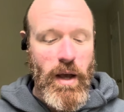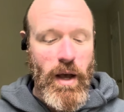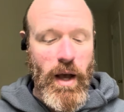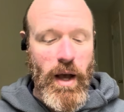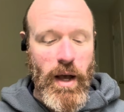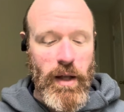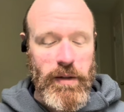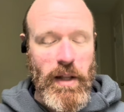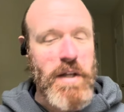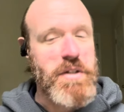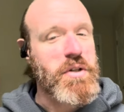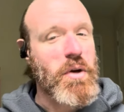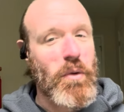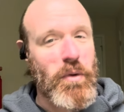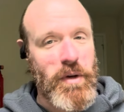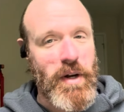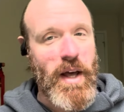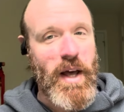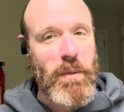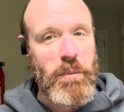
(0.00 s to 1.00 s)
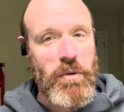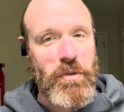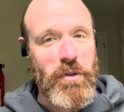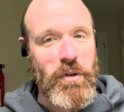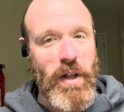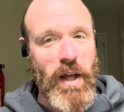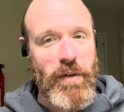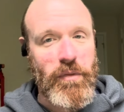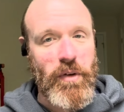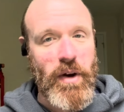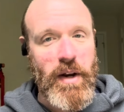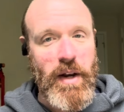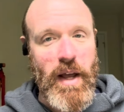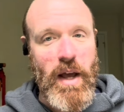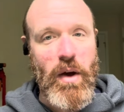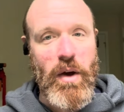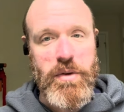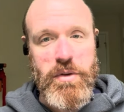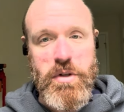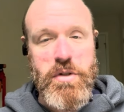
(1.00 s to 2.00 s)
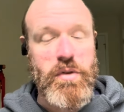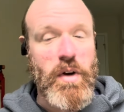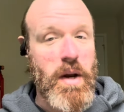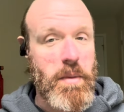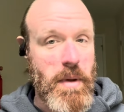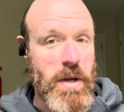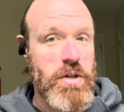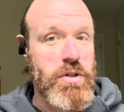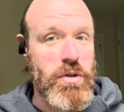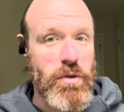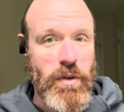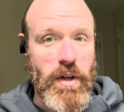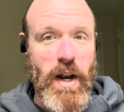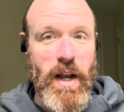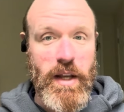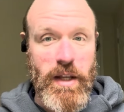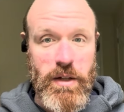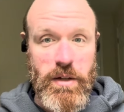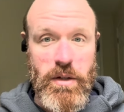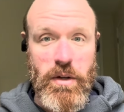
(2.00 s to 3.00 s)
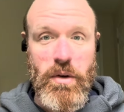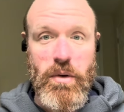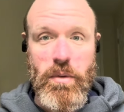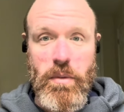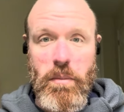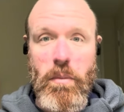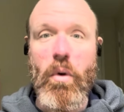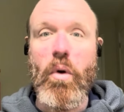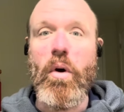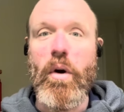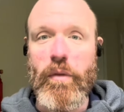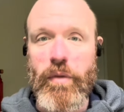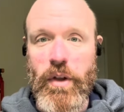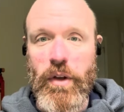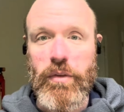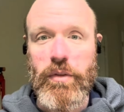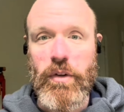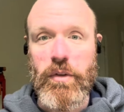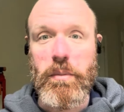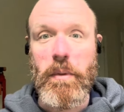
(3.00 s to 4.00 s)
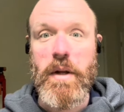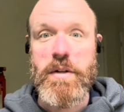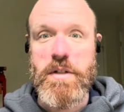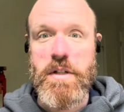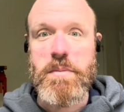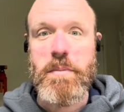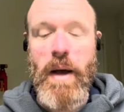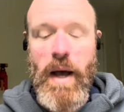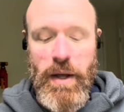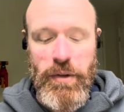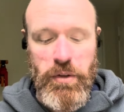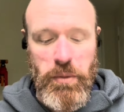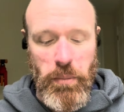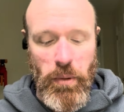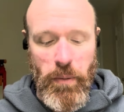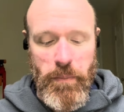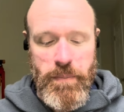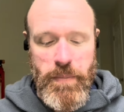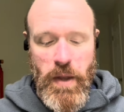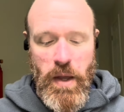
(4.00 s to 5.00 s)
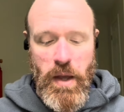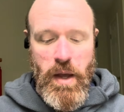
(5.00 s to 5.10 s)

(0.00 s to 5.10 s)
Uh, lots going on with the life right now. I'm just trying to make sure that I can do more of this as much as possible.